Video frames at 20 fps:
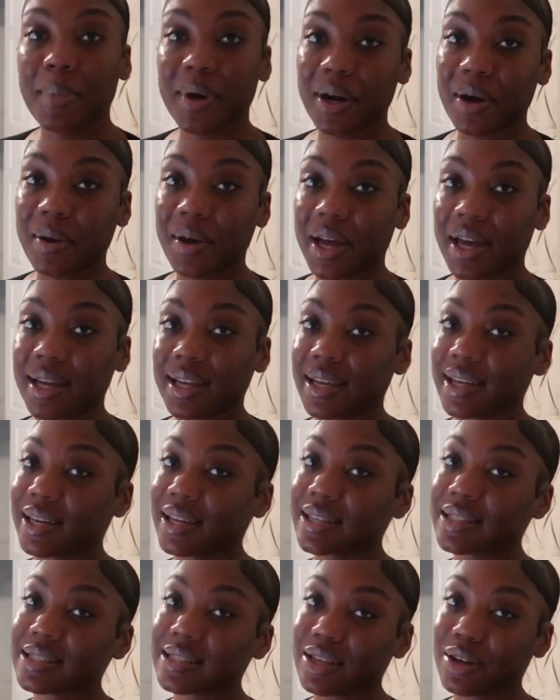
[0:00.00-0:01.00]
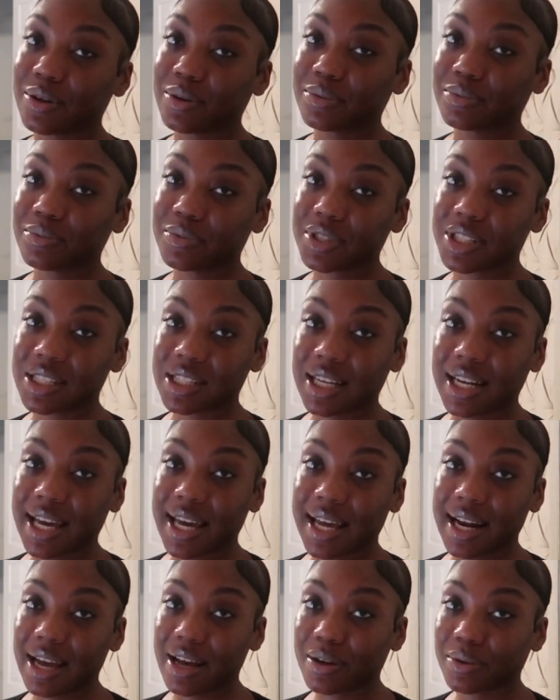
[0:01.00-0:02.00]
but okay so i'm just gonna
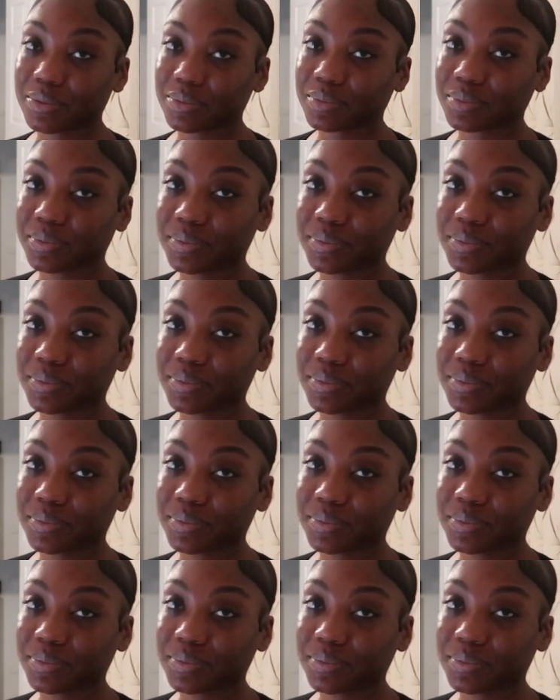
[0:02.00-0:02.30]
head out